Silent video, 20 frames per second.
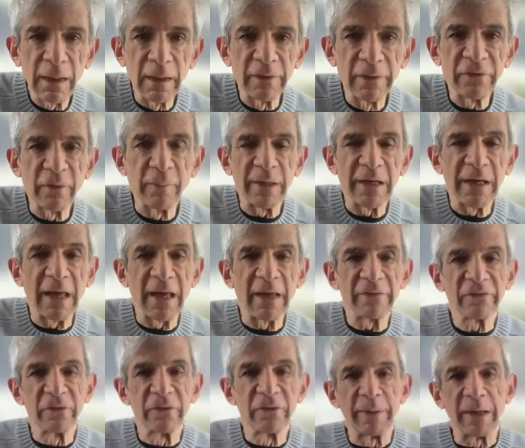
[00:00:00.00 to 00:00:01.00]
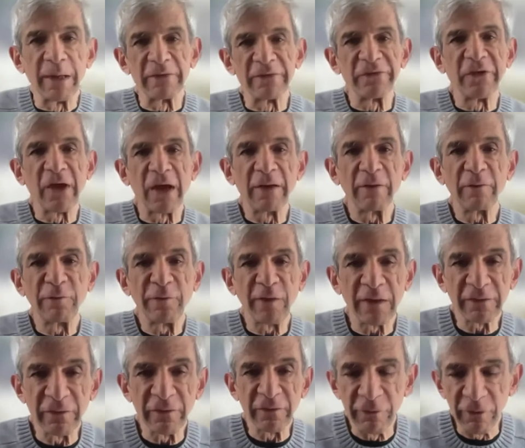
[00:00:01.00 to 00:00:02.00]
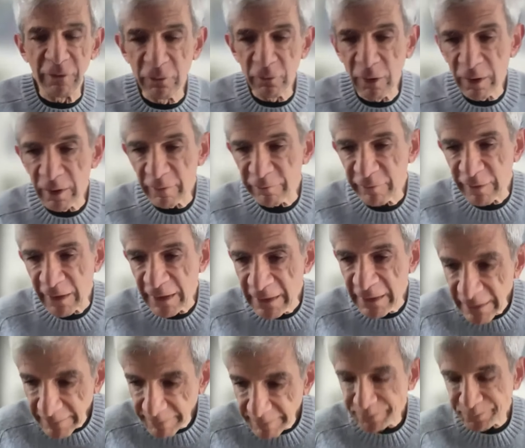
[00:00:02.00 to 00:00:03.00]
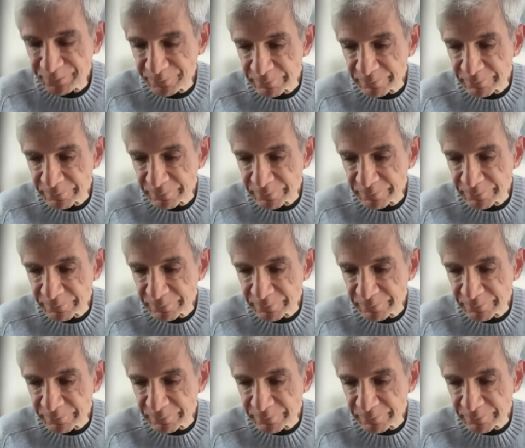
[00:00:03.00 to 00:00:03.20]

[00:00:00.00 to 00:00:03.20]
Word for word: Uh, somebody asked about side effects of the drug, if any.